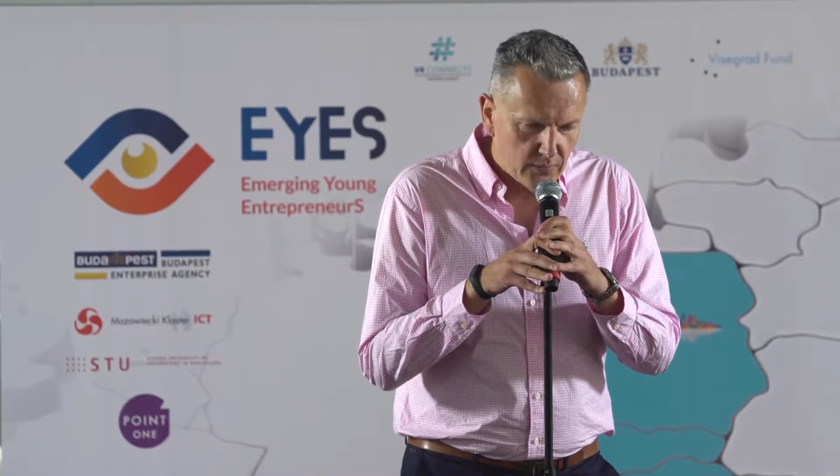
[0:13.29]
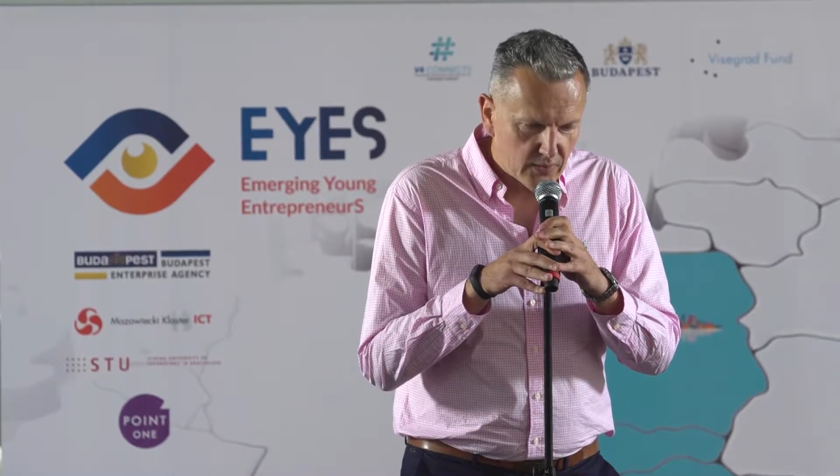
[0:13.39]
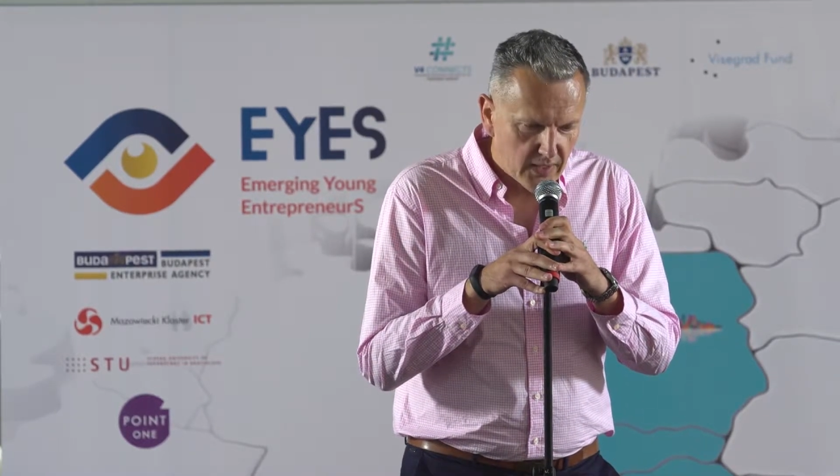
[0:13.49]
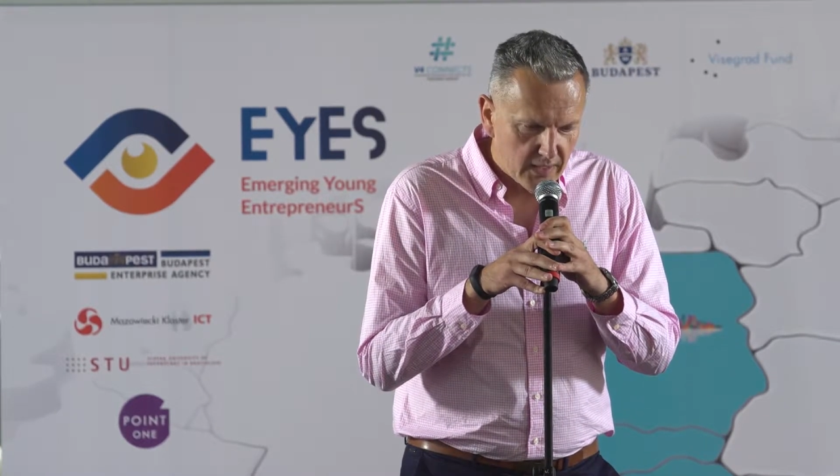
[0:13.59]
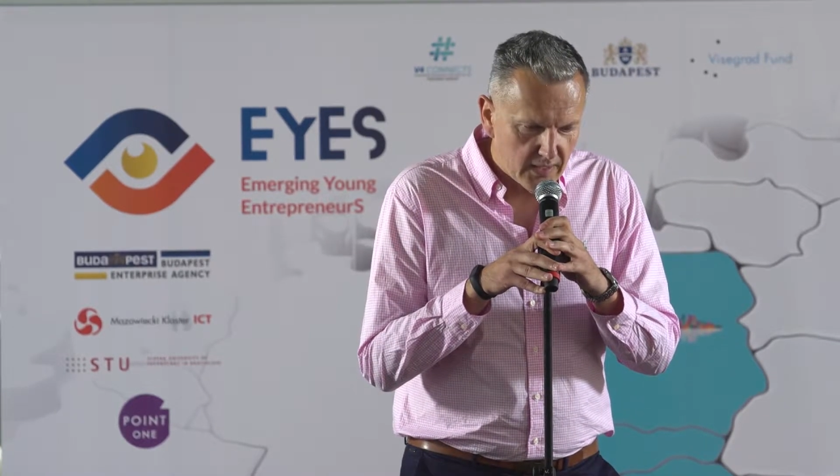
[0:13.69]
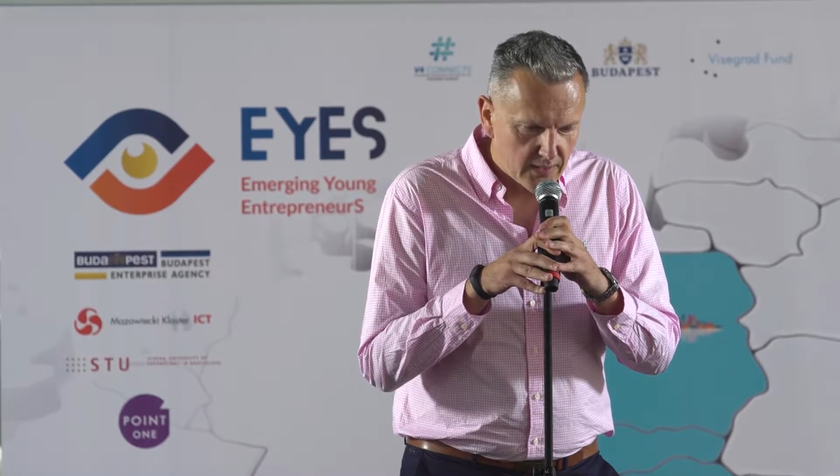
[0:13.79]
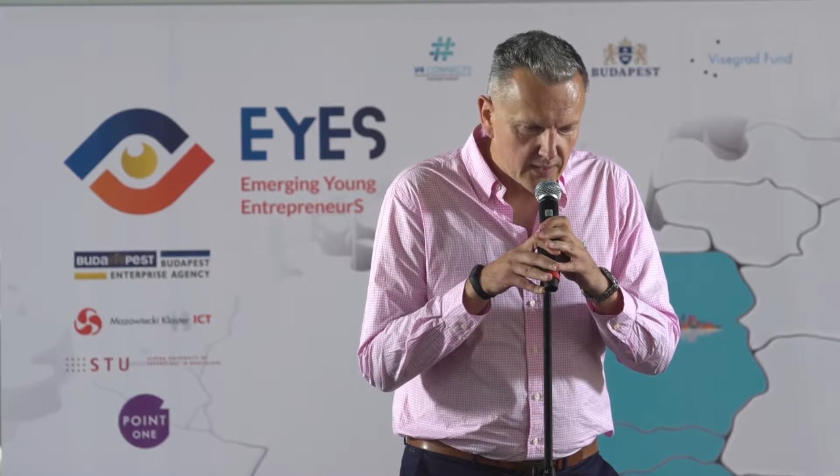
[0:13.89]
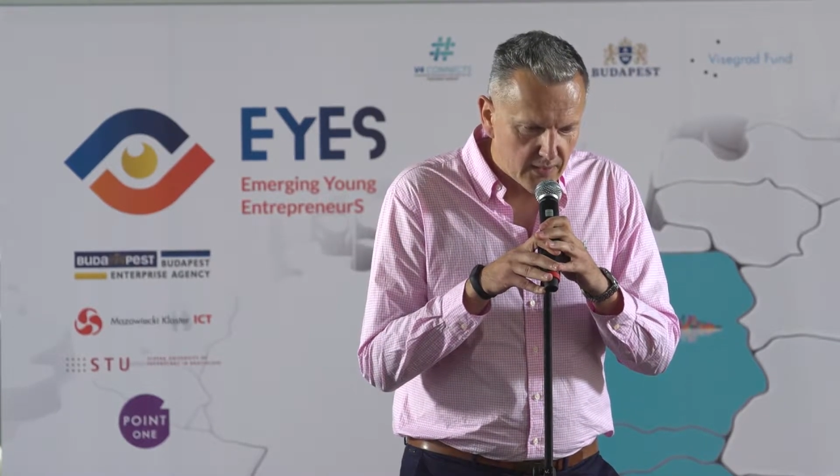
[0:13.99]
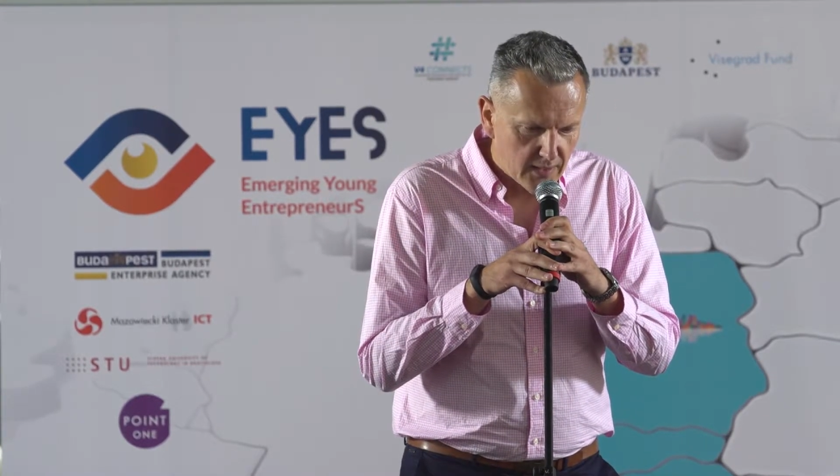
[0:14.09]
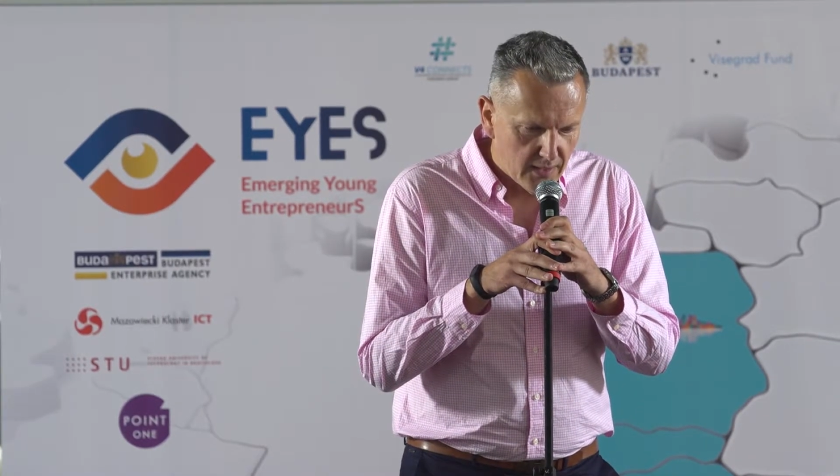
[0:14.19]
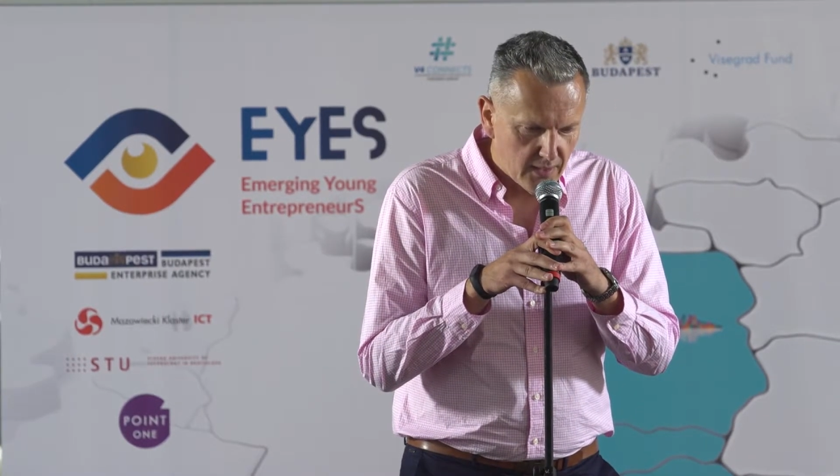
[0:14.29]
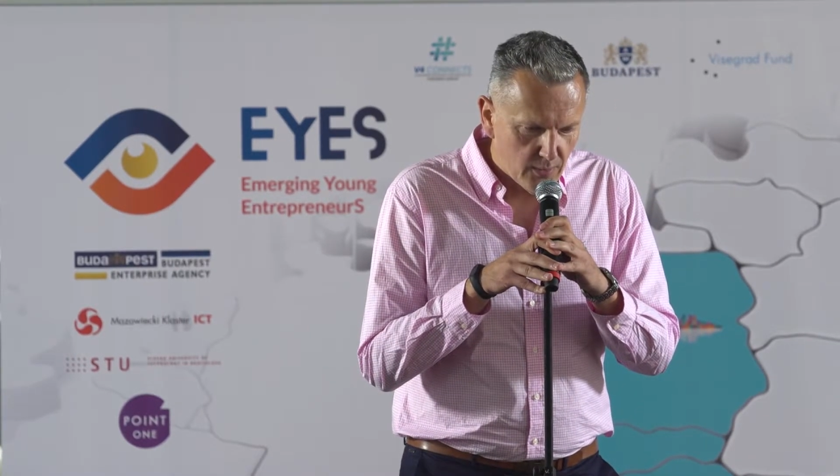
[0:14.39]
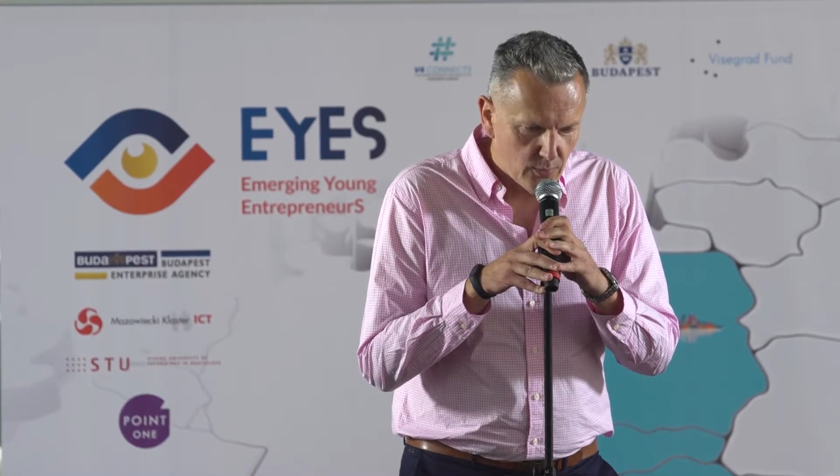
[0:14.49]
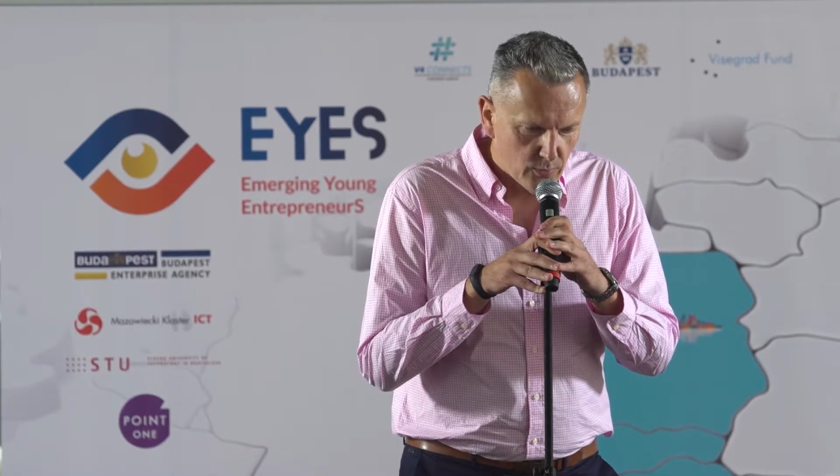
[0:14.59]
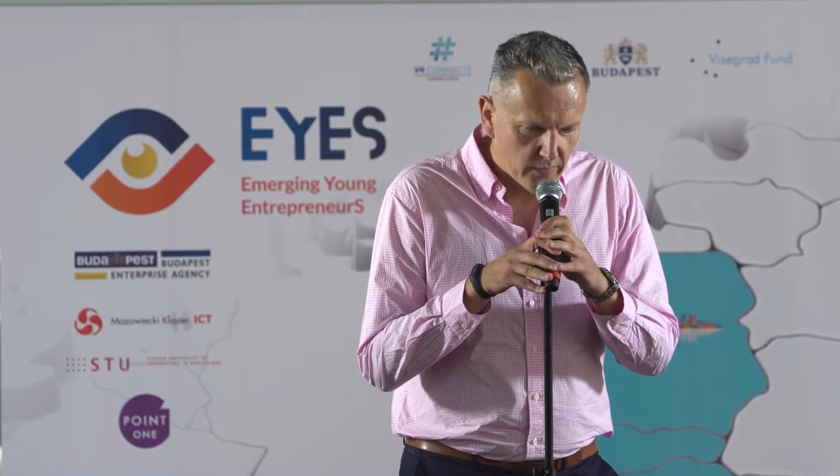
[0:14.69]
to say that
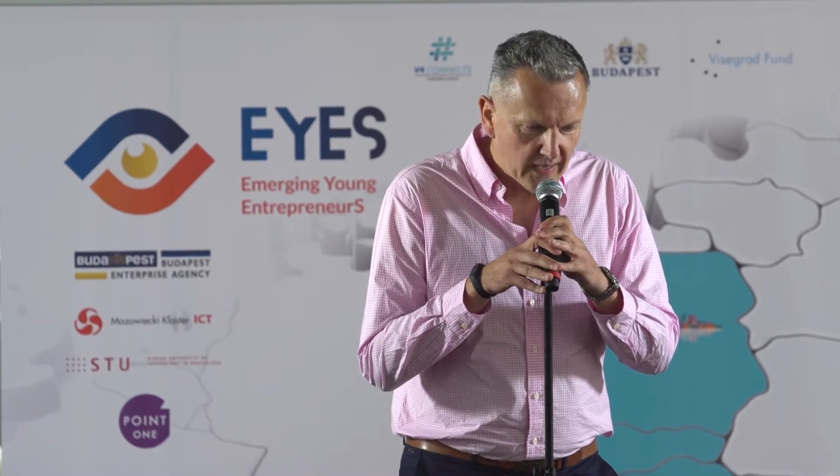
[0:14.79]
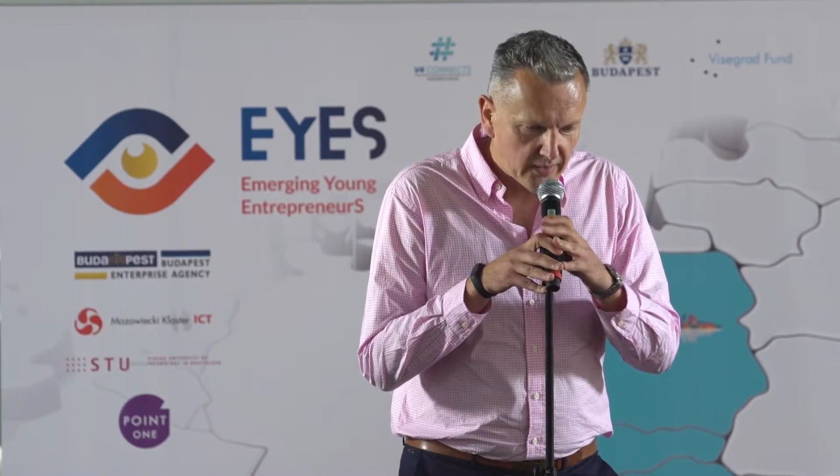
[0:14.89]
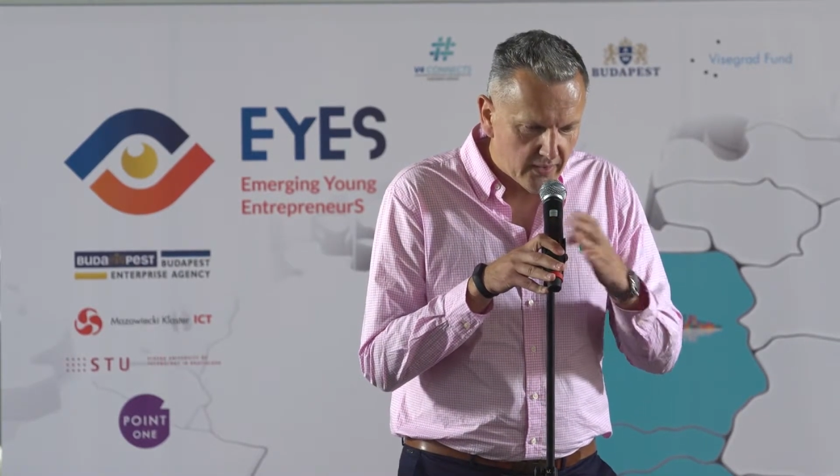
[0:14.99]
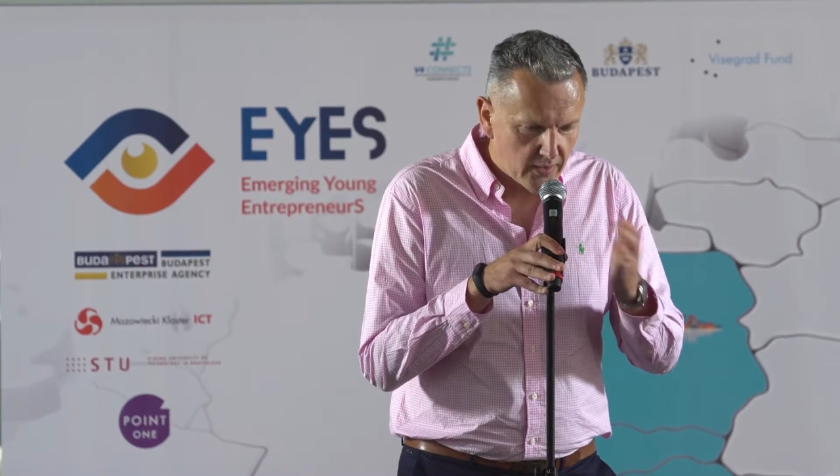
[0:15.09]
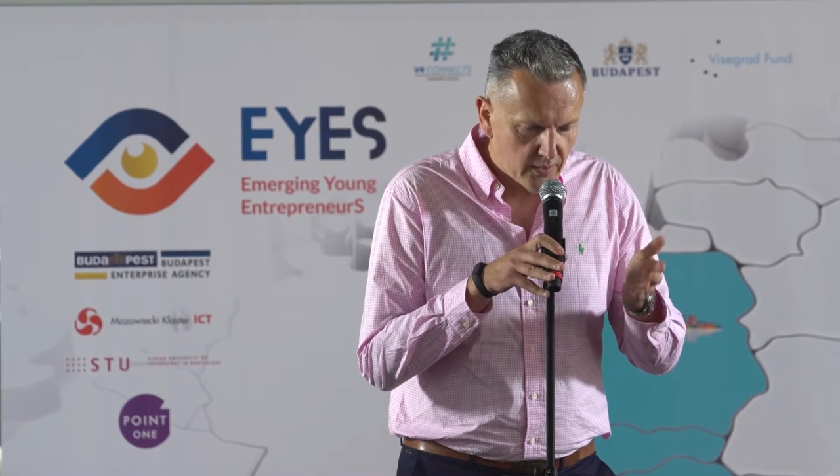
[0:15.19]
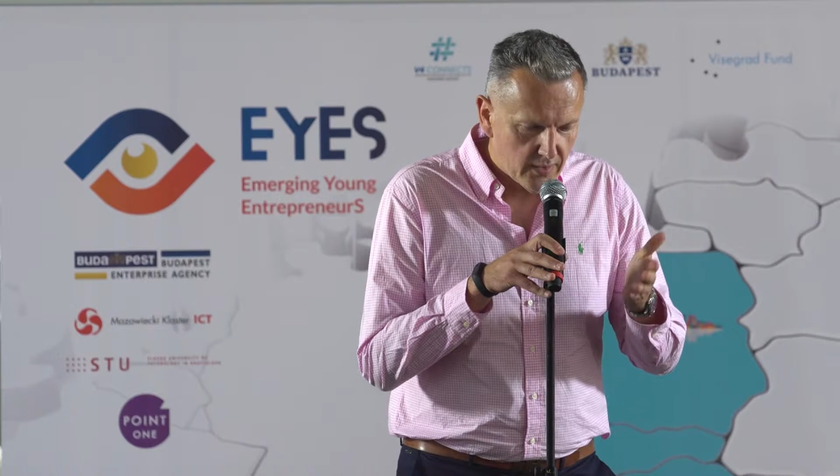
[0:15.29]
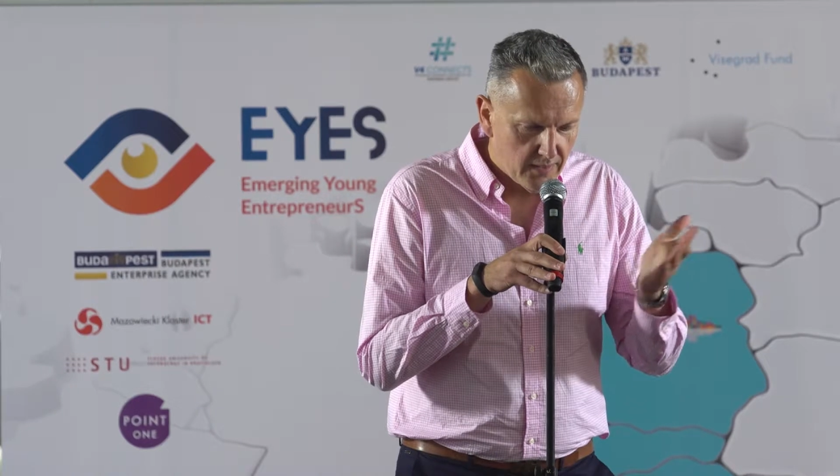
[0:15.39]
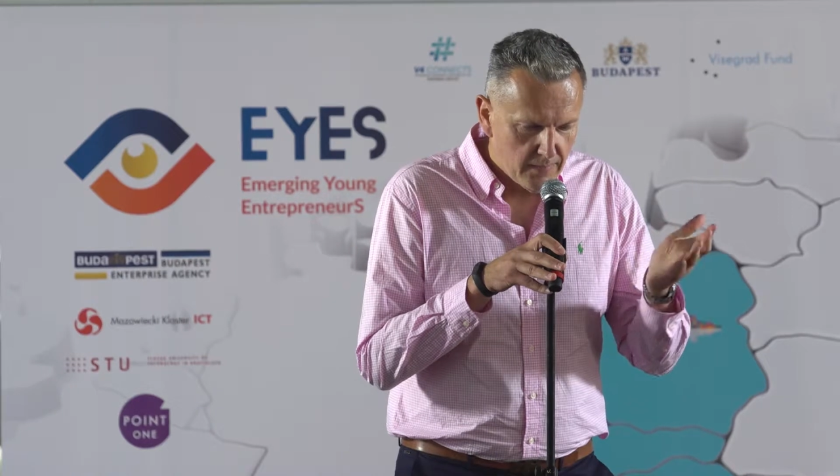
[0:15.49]
we've got here